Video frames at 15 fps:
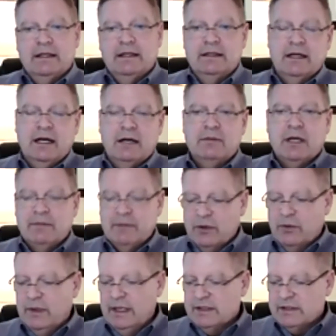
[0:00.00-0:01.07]
upcoming
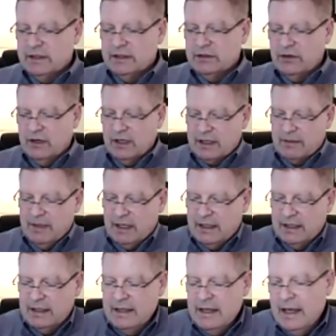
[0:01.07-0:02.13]
weeks and talk about
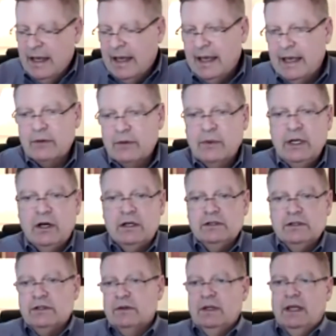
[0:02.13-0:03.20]
it. And we'd
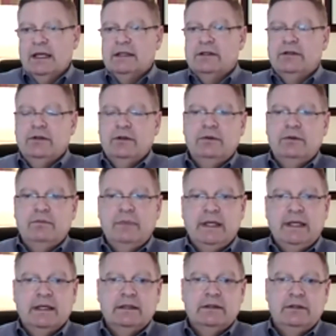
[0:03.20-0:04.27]
also like to
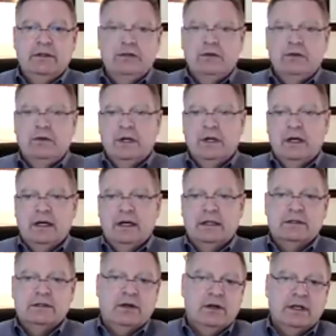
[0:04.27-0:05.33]
begin to
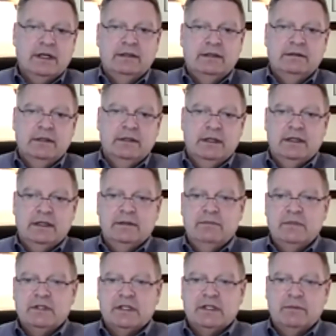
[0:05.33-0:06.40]
target
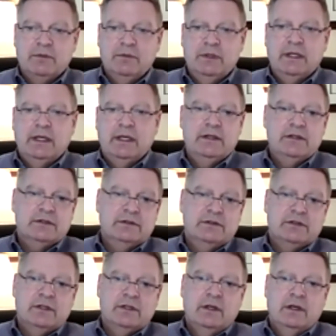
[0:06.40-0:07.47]
some
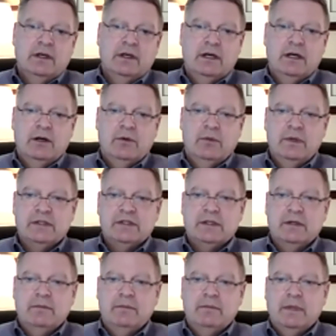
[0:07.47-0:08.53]
communications with
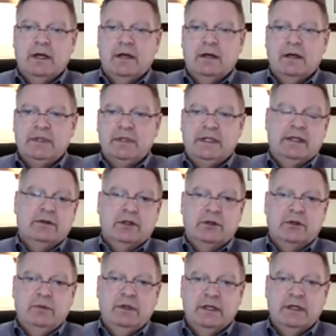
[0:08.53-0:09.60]
some particular
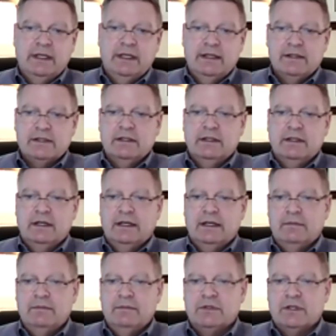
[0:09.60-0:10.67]
communities.
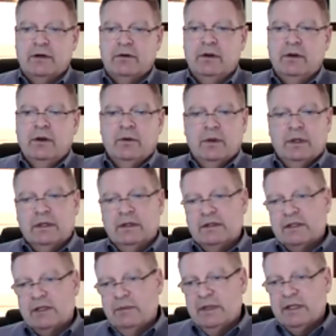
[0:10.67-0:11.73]
So whether it's
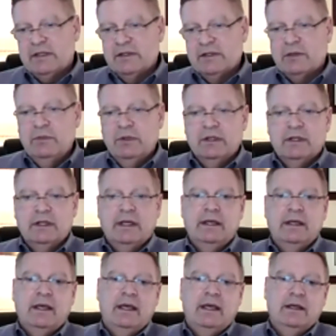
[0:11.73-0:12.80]
the business
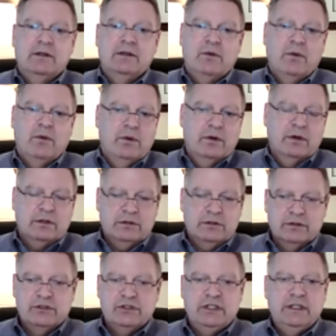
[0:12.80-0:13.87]
community and or
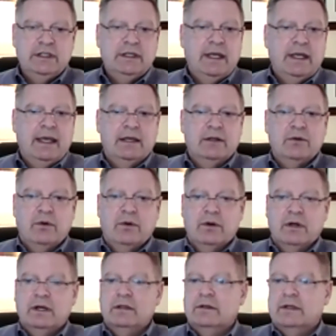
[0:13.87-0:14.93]
clergy and
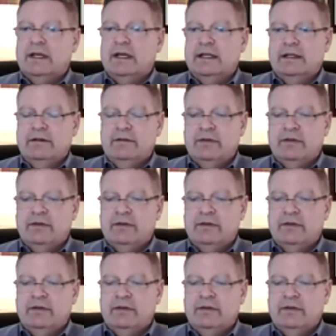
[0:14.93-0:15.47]
or other kind of